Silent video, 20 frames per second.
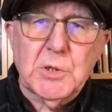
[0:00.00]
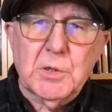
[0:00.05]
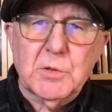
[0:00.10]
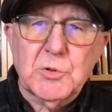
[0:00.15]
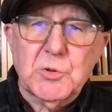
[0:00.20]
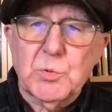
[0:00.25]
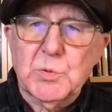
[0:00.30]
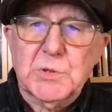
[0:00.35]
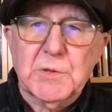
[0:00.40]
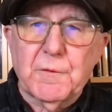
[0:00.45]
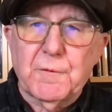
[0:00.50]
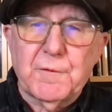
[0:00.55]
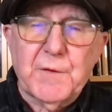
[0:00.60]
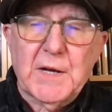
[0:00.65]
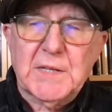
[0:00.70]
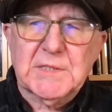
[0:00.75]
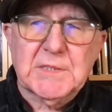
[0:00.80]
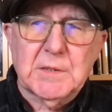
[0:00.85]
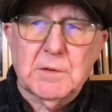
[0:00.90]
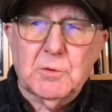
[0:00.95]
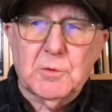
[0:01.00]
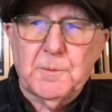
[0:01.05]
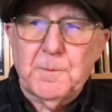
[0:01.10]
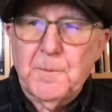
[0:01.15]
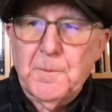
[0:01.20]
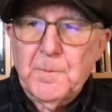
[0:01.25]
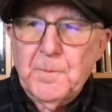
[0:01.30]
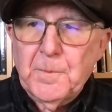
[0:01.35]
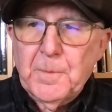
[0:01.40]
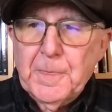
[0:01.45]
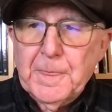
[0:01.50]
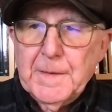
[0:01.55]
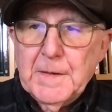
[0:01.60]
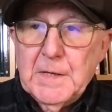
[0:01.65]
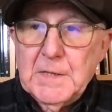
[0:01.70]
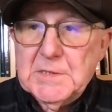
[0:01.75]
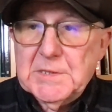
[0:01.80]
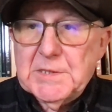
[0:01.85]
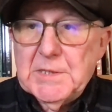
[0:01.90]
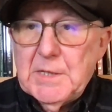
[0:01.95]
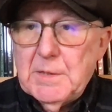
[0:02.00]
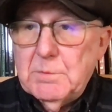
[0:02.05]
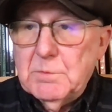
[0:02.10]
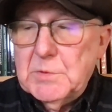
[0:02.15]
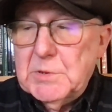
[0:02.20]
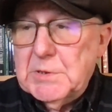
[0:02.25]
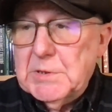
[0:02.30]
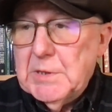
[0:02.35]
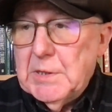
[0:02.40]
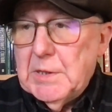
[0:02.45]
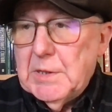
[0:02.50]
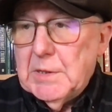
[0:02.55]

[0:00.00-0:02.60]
She was a vessel, it seems